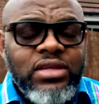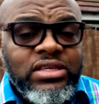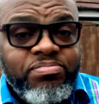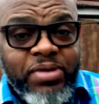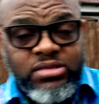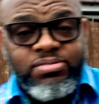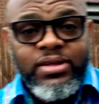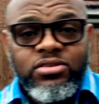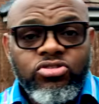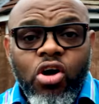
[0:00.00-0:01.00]
This
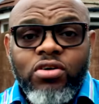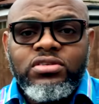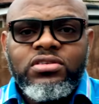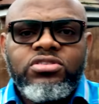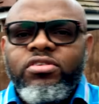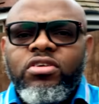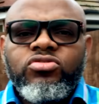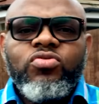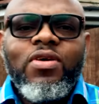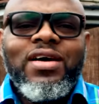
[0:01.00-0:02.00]
breastplate does
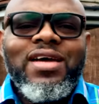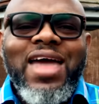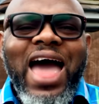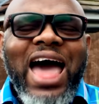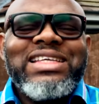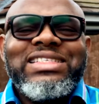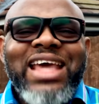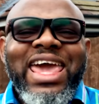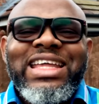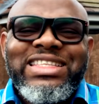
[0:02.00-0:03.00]
serious work as
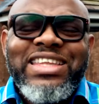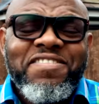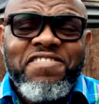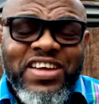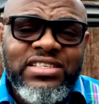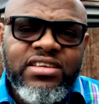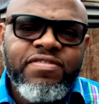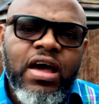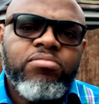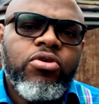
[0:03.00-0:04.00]
a defensive
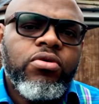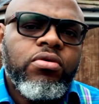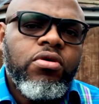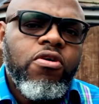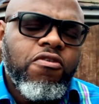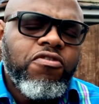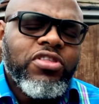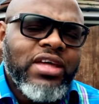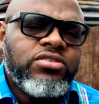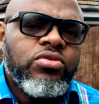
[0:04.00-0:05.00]
armor for
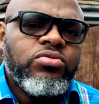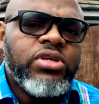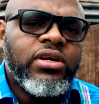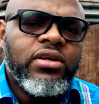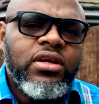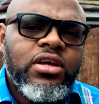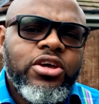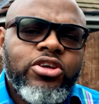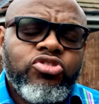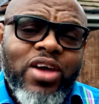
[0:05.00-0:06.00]
that soldier
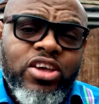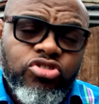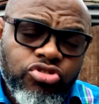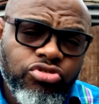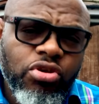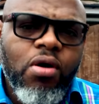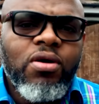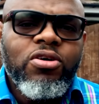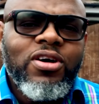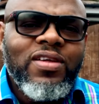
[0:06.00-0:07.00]
to ensure
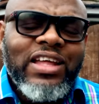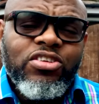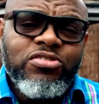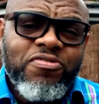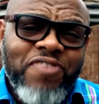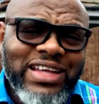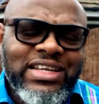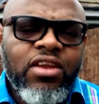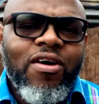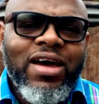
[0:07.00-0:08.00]
that those
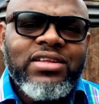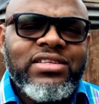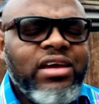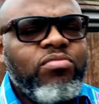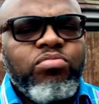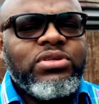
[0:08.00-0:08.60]
vital organs are in.